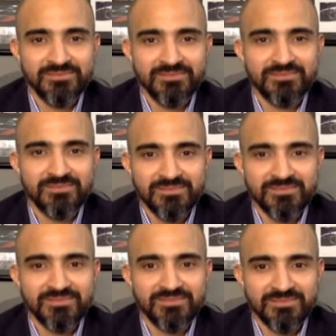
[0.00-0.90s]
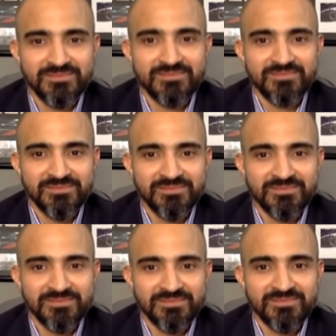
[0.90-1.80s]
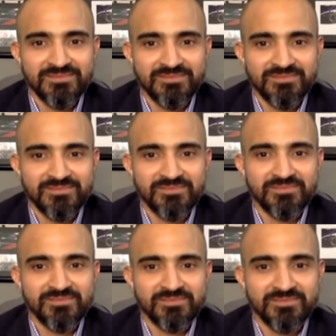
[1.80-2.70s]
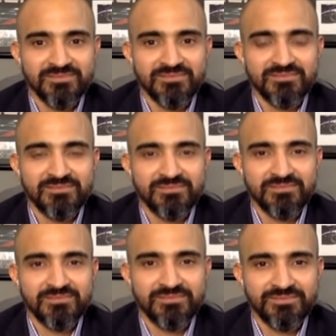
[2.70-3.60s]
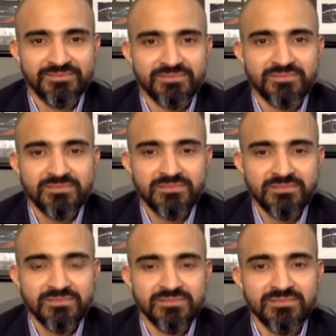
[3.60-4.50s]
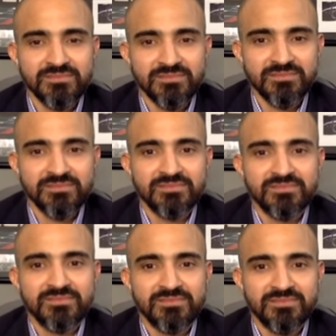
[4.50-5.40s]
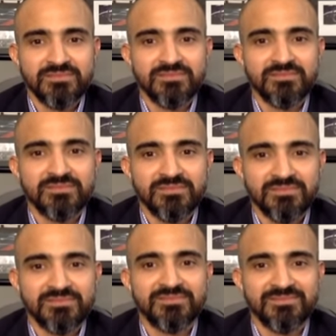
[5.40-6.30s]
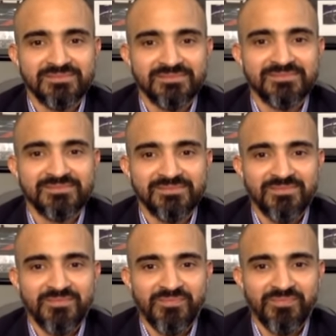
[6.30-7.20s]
The person shown says nothing.